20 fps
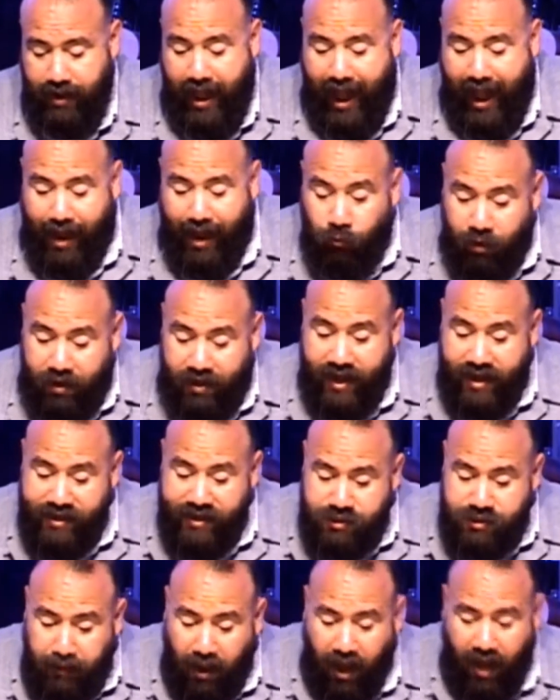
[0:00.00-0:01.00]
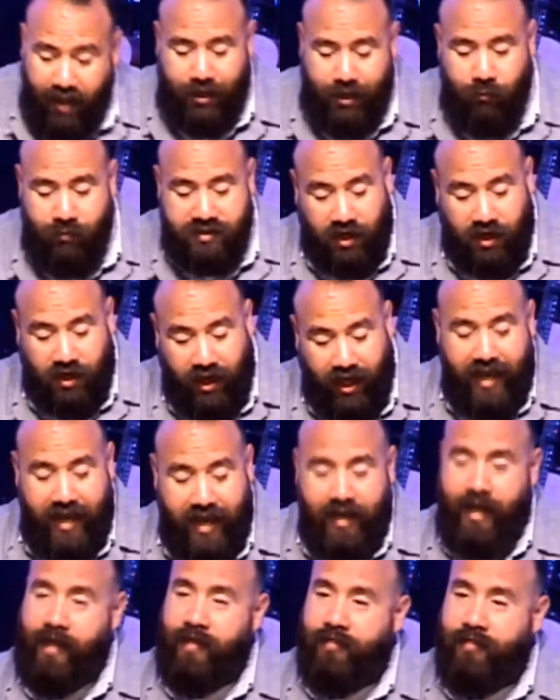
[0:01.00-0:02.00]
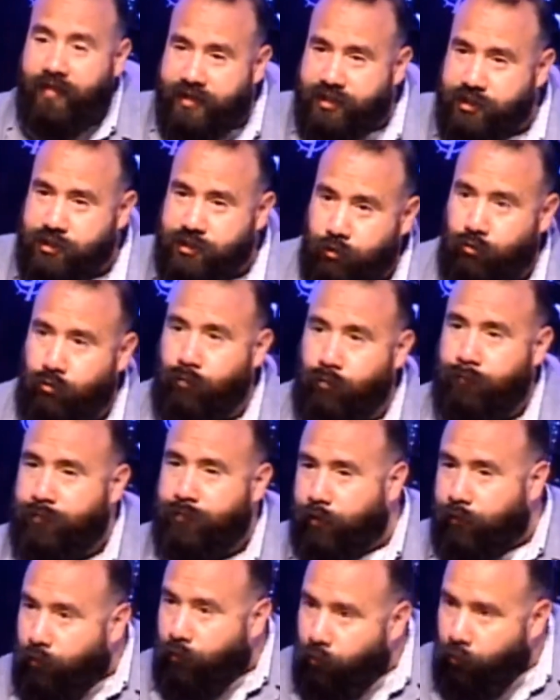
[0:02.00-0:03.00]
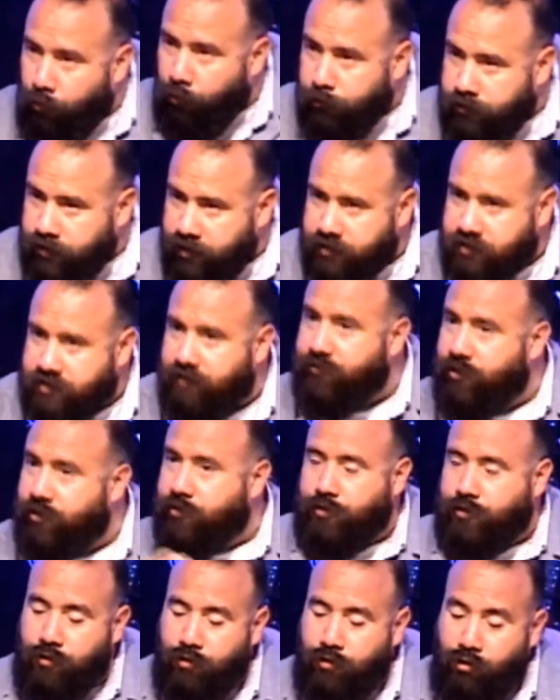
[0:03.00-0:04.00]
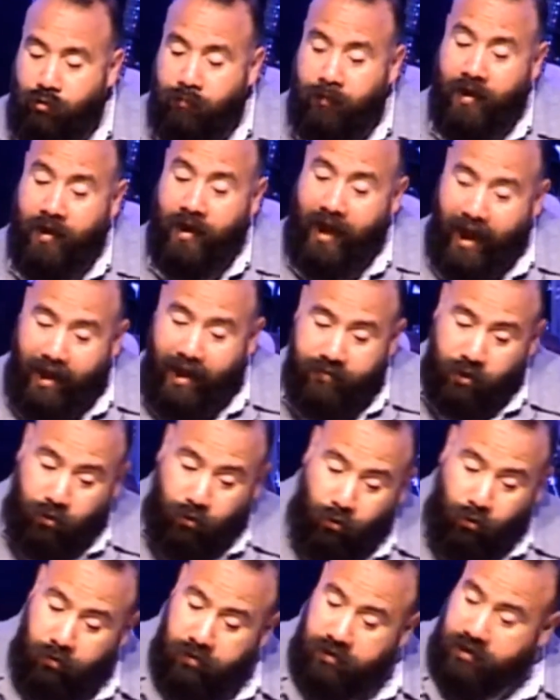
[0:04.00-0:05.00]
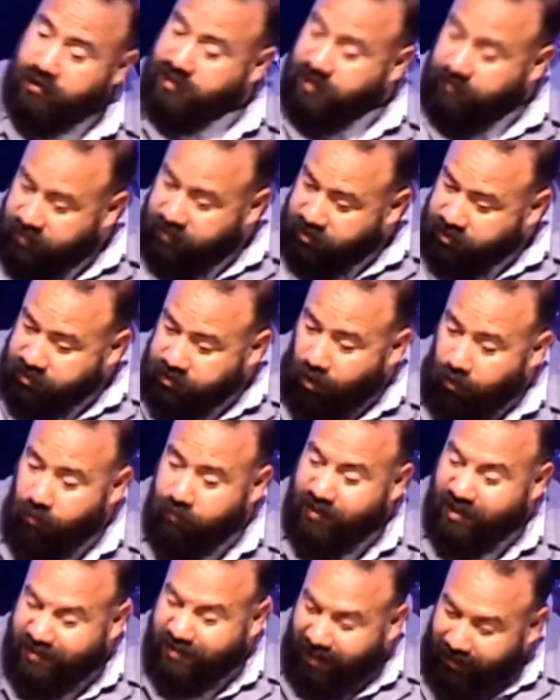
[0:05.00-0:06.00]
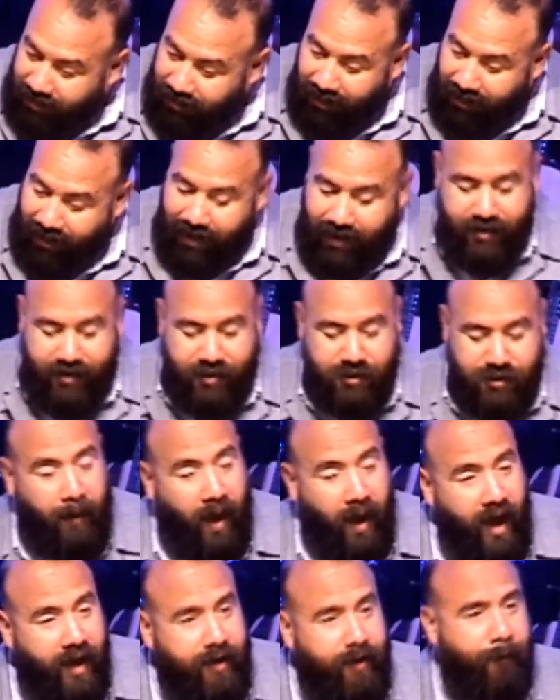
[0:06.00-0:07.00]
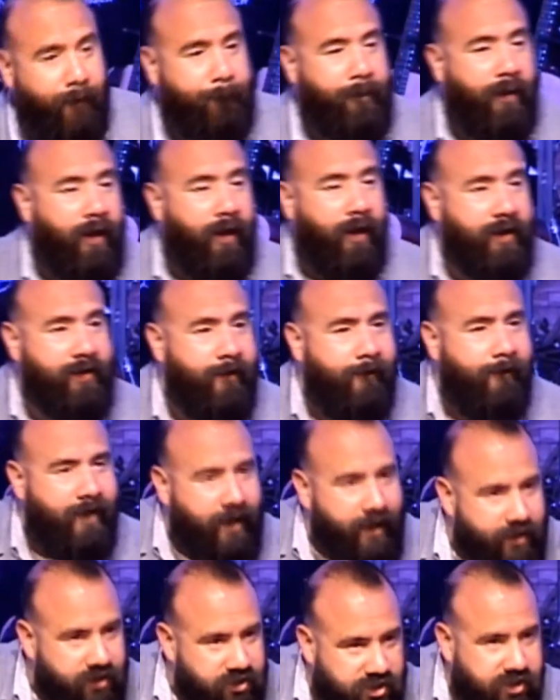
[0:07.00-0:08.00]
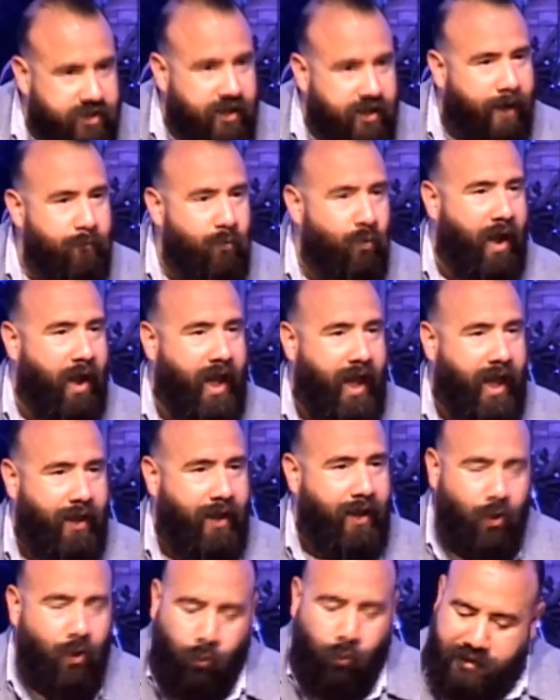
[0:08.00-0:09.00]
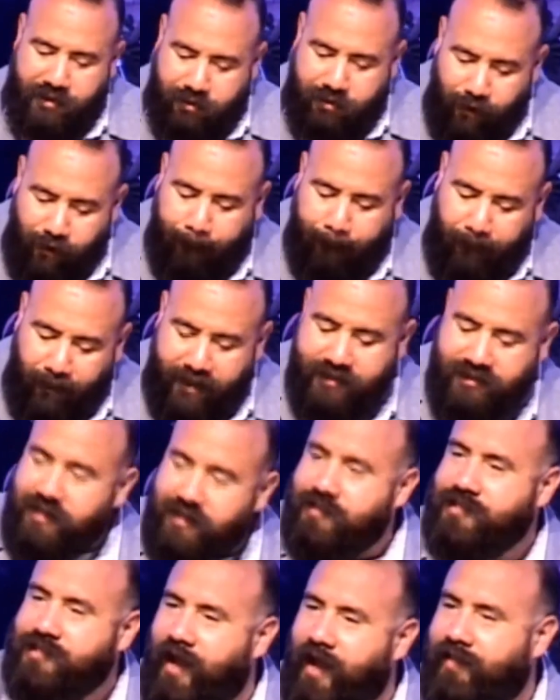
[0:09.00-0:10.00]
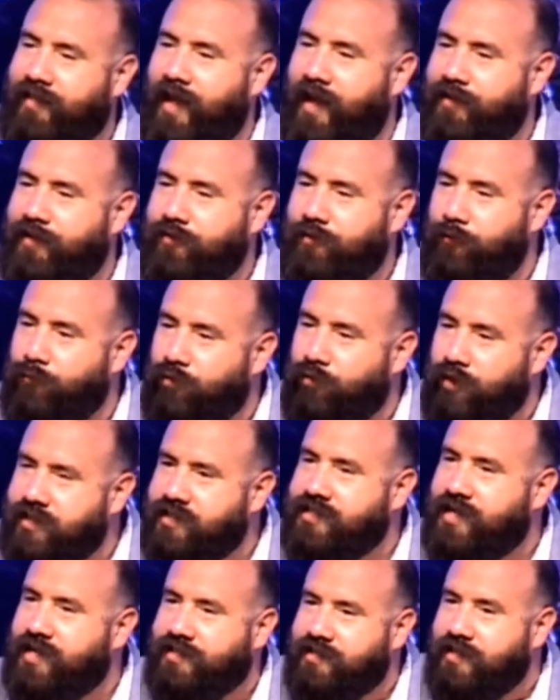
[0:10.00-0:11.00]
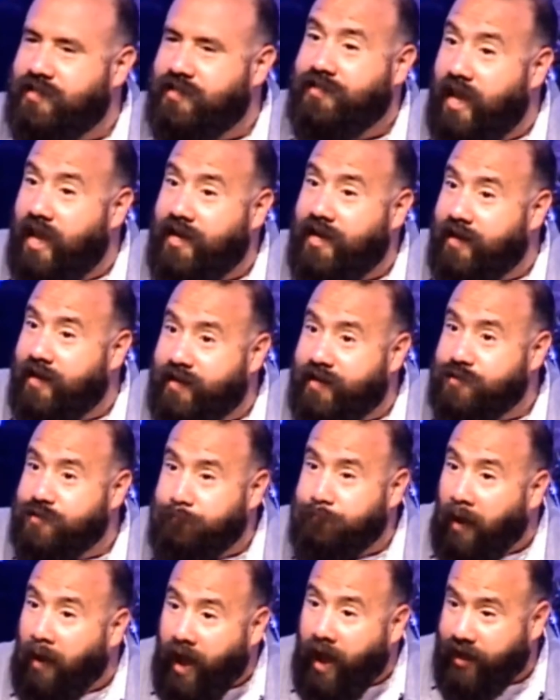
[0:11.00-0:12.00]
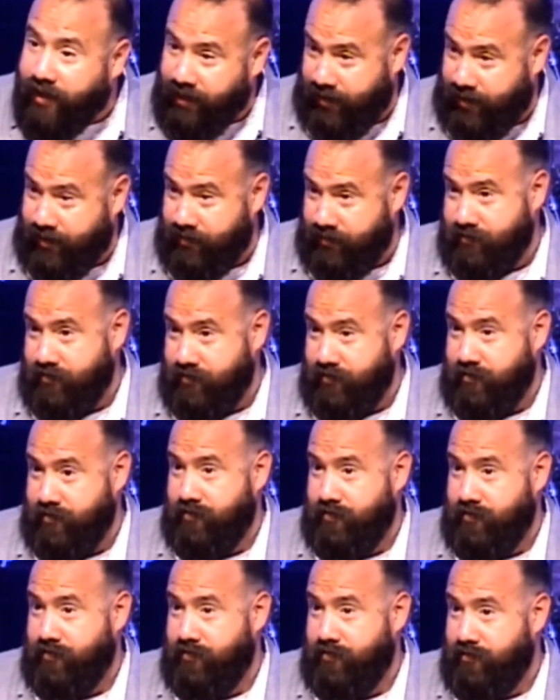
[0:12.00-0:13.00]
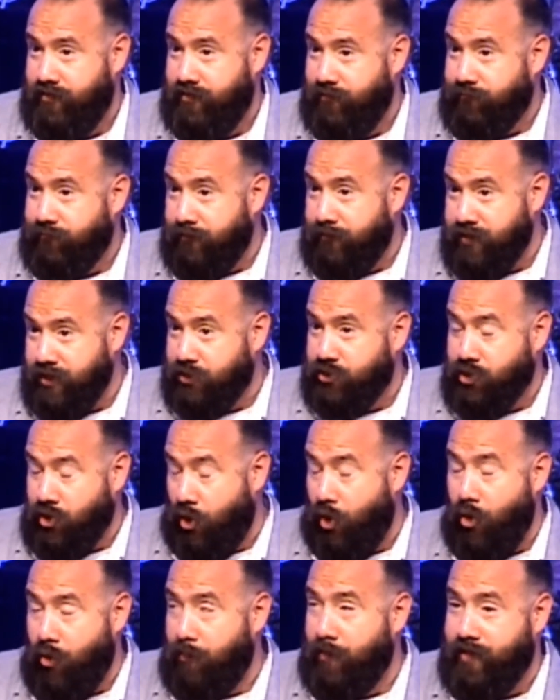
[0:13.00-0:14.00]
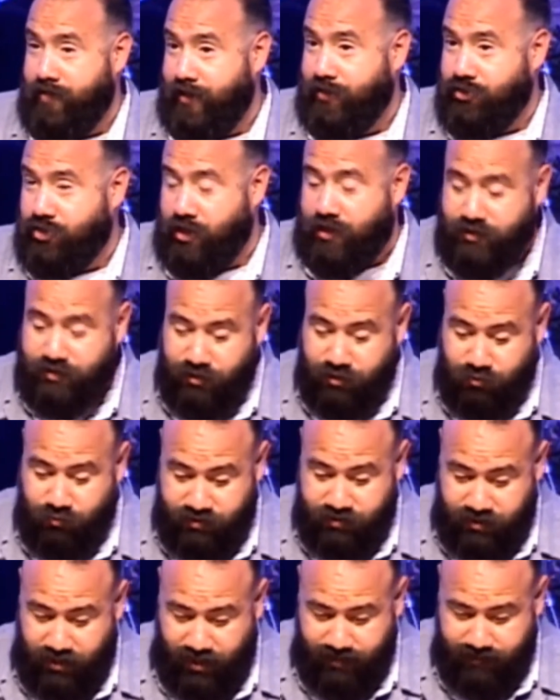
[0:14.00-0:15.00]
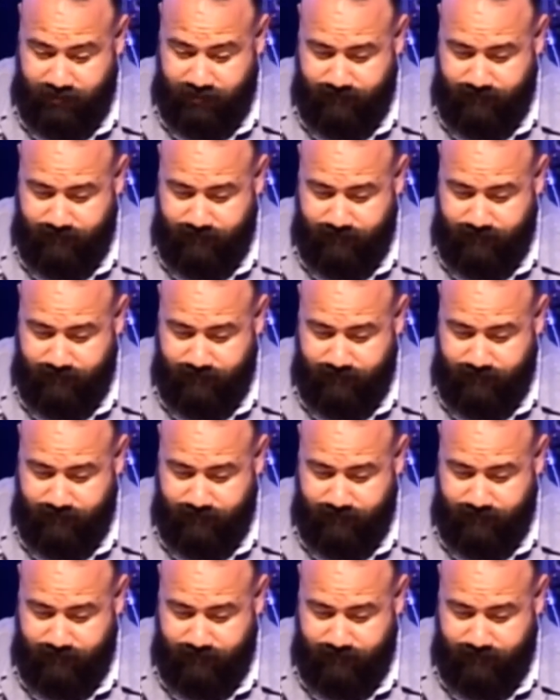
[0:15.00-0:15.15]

And when his body was laid in this tomb, the coolness of the tomb and the coolness of the stone that they laid his body upon, in some way, what took place inside that tomb resuscitated his body from this coma that Jesus was in.